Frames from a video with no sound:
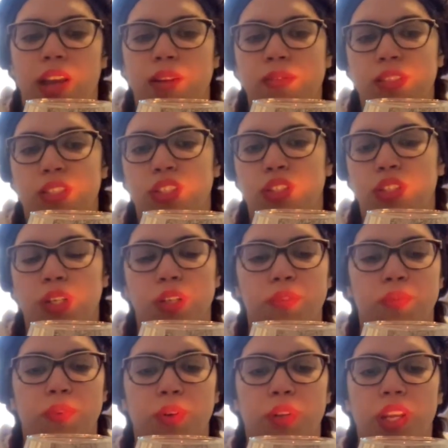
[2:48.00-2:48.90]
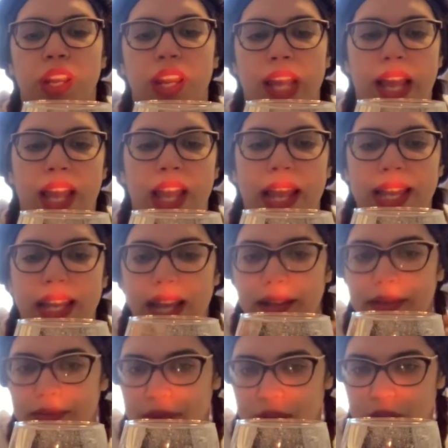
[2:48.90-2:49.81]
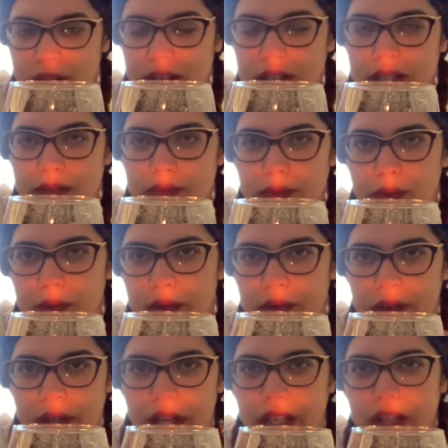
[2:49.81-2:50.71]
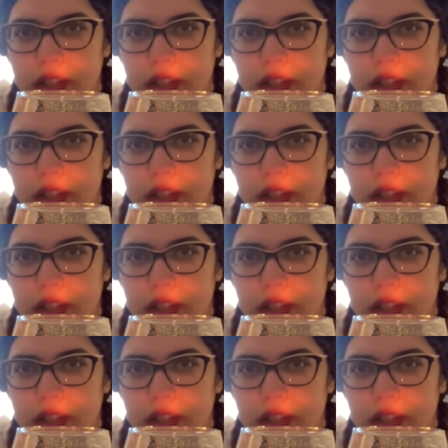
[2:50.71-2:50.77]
So I feel it is more for that.